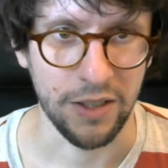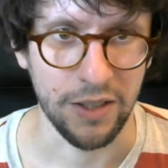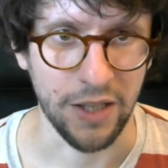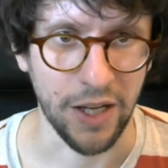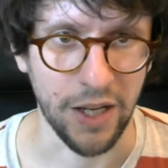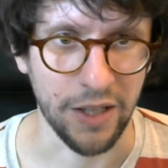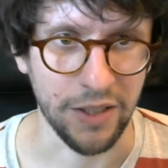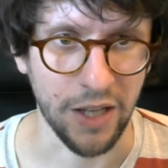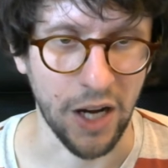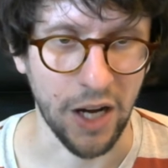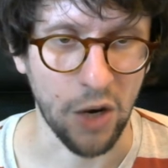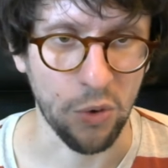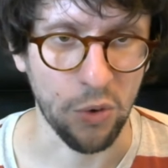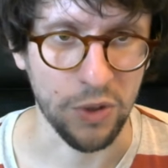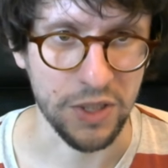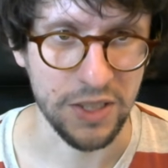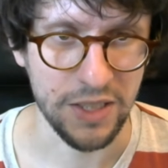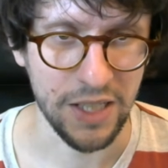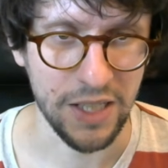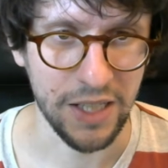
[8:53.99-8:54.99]
And our
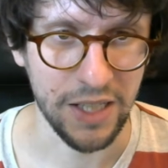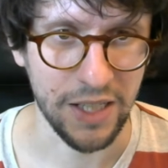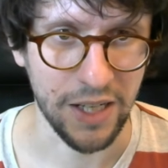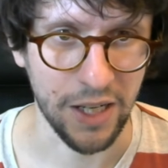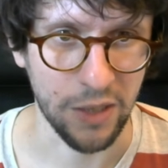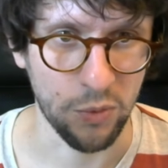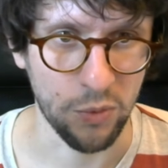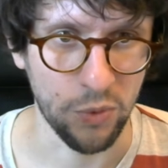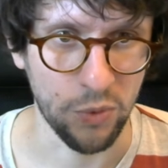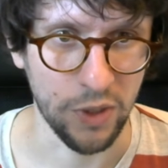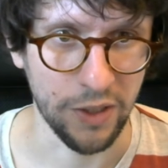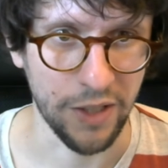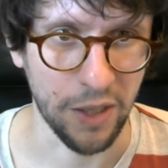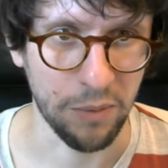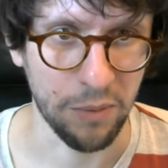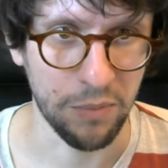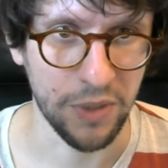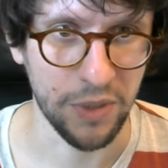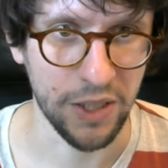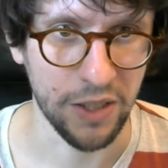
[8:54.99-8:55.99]
snake head will
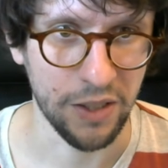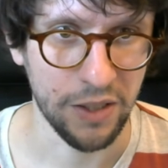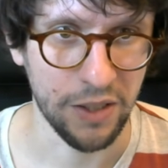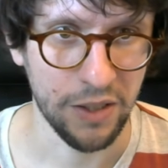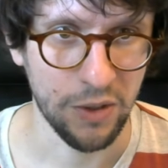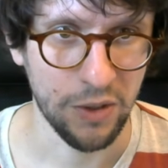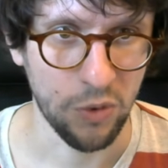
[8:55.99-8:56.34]
then be